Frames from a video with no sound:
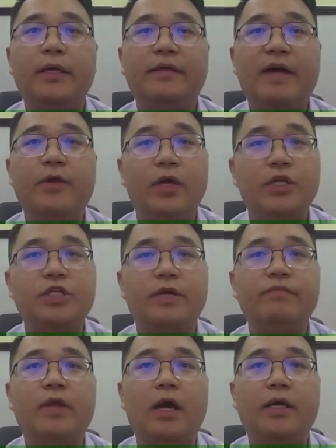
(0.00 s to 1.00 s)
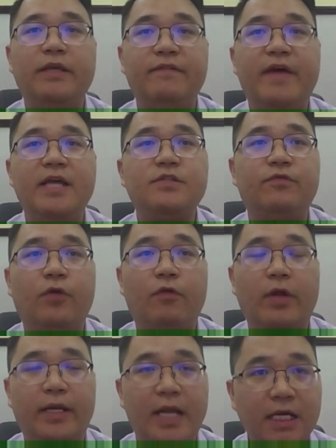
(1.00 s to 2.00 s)
evaluation events
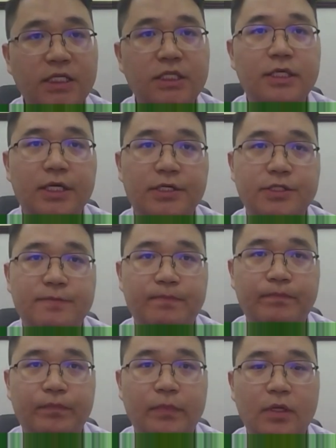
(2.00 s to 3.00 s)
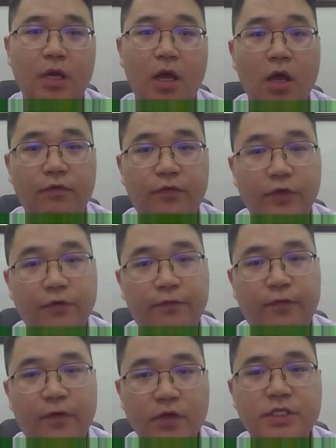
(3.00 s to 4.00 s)
for 19 years. For the
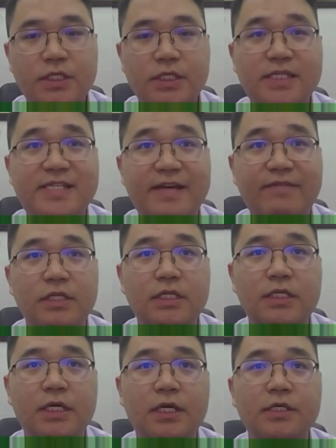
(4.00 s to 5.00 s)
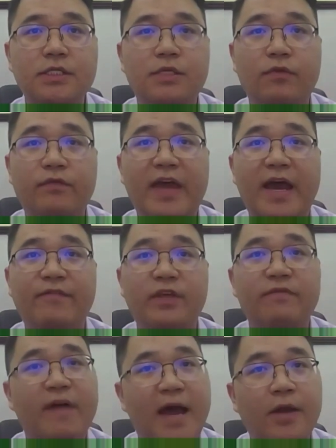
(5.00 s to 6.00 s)
first 17 years, we have
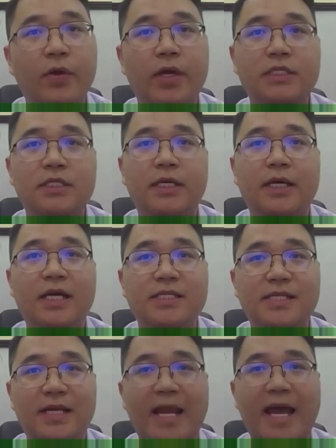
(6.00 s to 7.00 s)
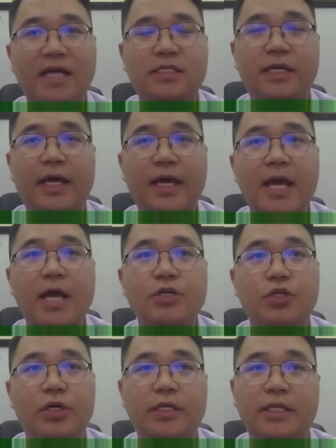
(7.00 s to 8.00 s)
evaluated and select
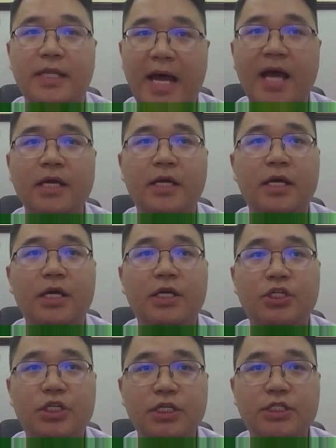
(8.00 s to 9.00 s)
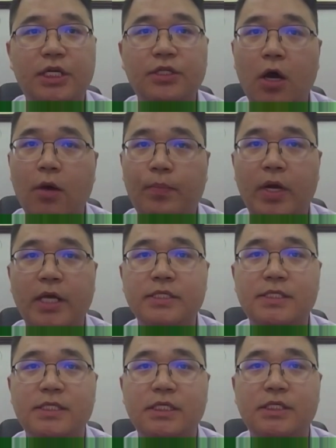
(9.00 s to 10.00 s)
809 Shenzhen top
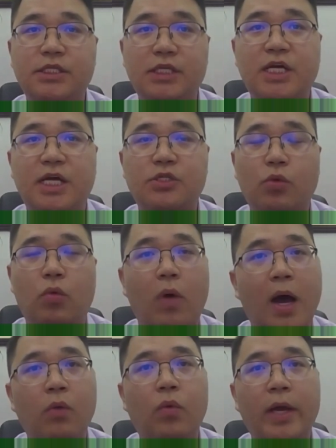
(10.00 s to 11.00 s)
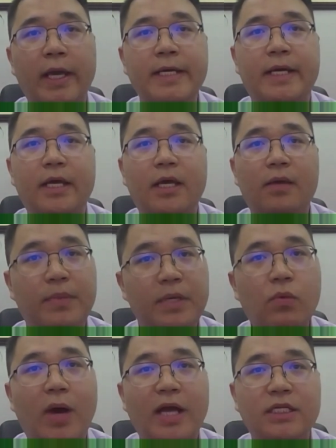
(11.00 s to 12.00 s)
brands such as Huawei,
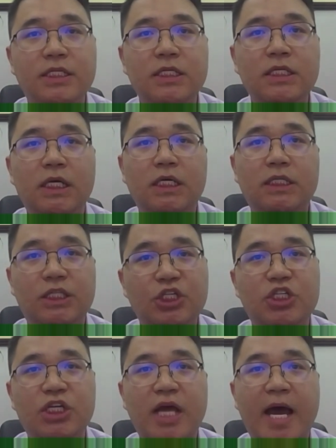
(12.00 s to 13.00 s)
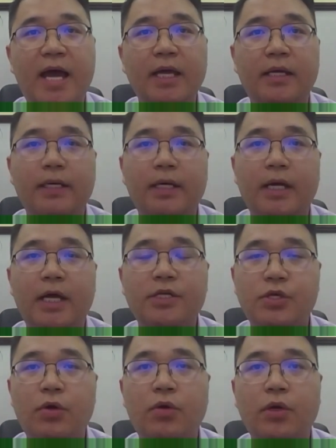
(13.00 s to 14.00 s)
BYD, DJI,
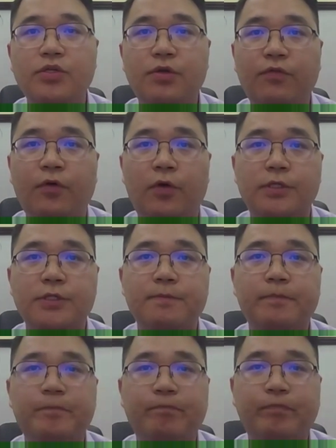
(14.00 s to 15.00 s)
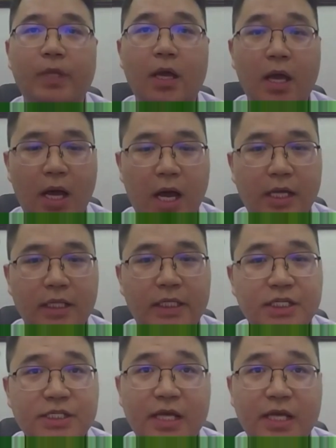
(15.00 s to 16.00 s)
and so on and so forth.
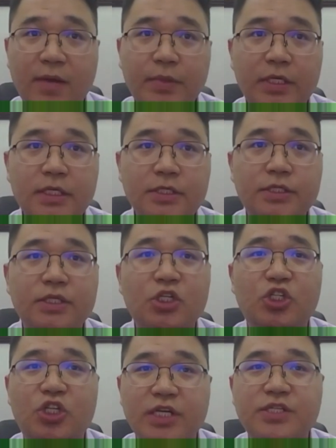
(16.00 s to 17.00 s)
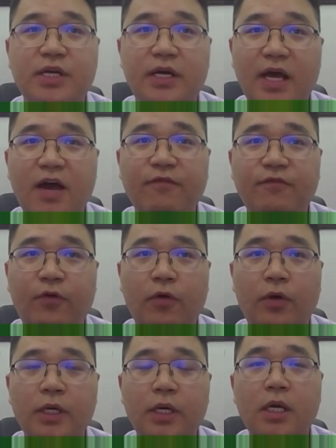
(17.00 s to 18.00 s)
These companies just account
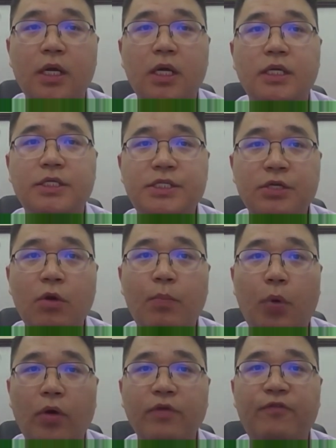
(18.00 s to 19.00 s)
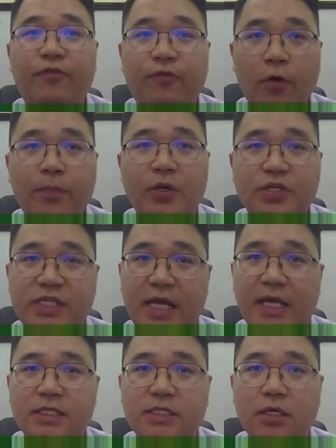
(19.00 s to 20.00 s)
for
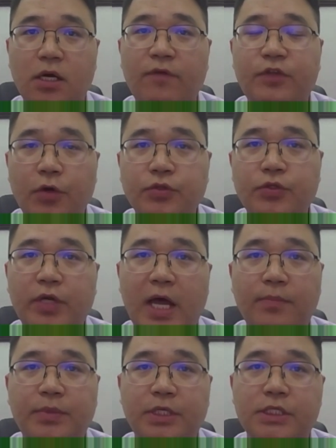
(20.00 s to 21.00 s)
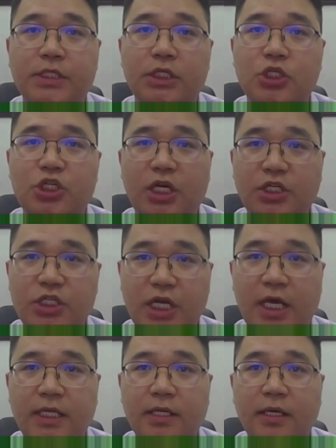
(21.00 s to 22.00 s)
0.4% of total companies in
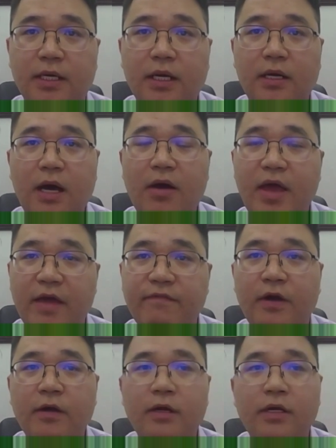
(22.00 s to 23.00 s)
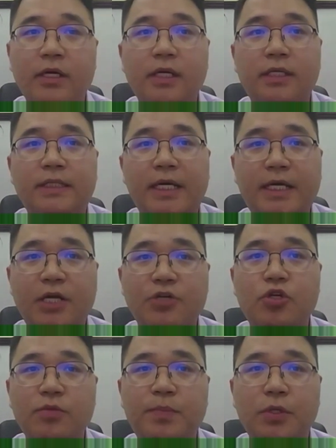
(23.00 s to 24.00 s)
Shenzhen. However, they
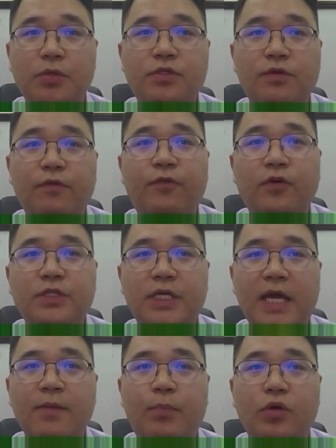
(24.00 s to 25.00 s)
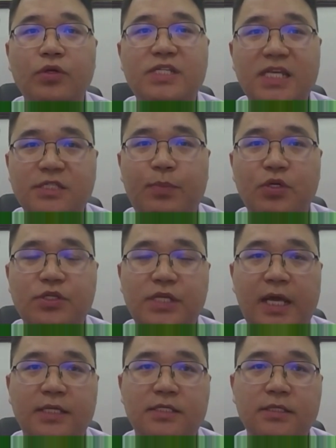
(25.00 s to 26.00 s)
contribute
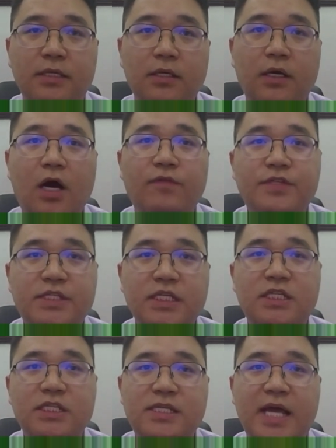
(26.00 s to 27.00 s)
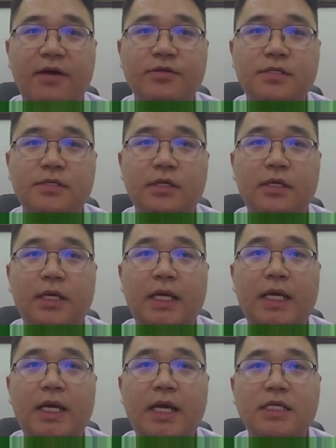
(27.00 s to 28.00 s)
48.6% of city sales
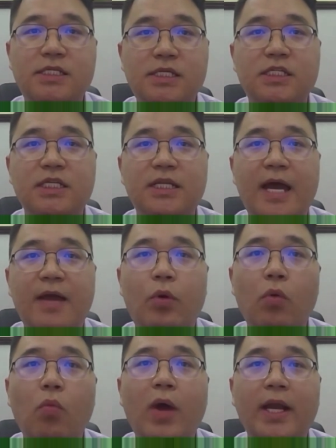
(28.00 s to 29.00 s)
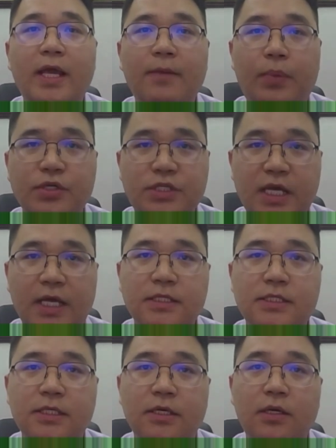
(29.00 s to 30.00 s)
and
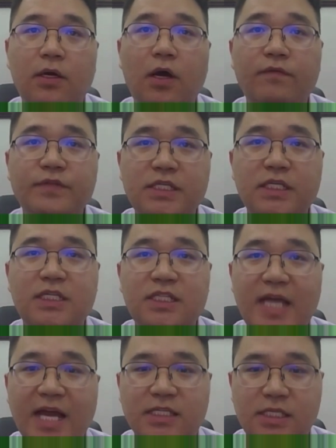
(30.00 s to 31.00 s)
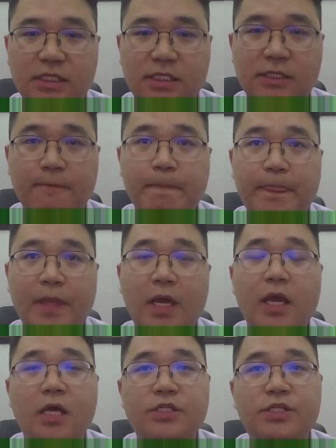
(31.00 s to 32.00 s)
39.18% of city taxes
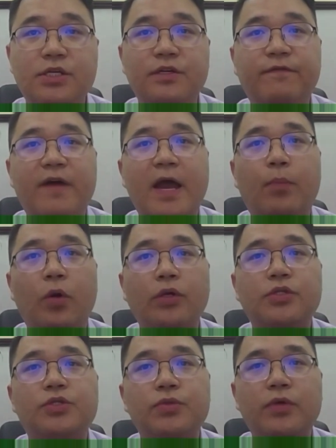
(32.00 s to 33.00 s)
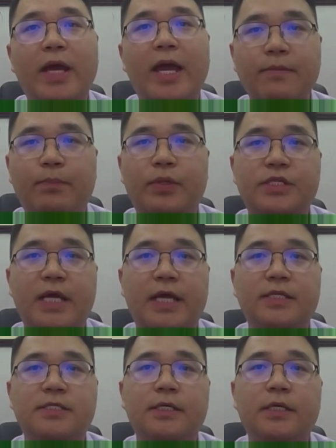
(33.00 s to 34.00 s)
and
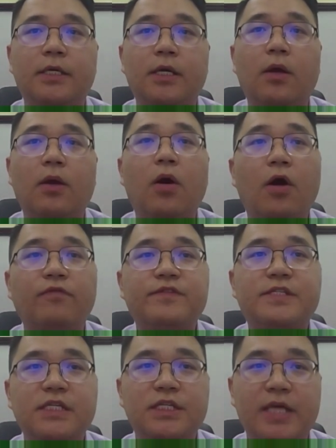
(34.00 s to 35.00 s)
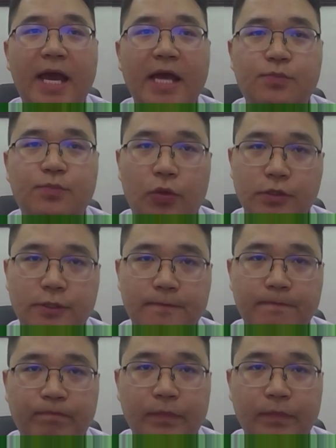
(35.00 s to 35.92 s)
35.28% of city exports.